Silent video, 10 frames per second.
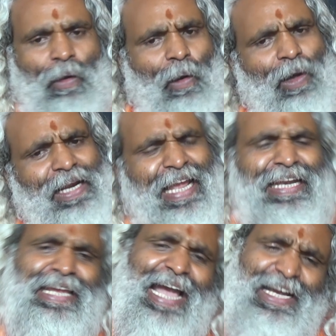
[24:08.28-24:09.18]
or
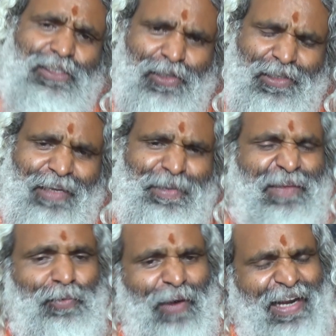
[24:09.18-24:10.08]
any action, even
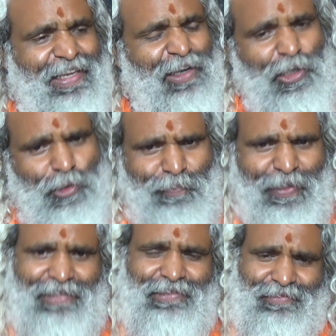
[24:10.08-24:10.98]
if working on your
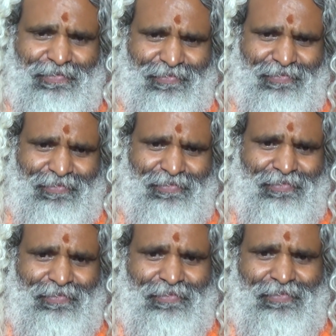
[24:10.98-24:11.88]
field,
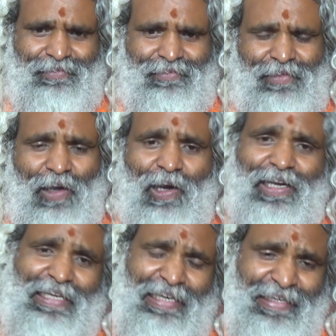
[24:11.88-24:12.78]

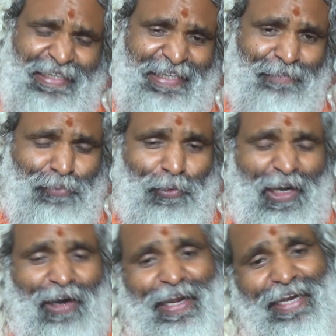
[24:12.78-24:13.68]
or cleaning
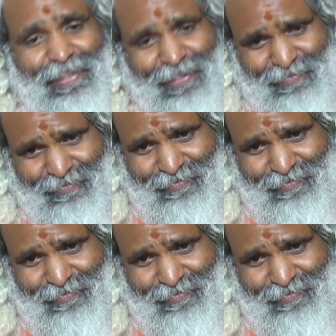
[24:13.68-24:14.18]
temple or anything.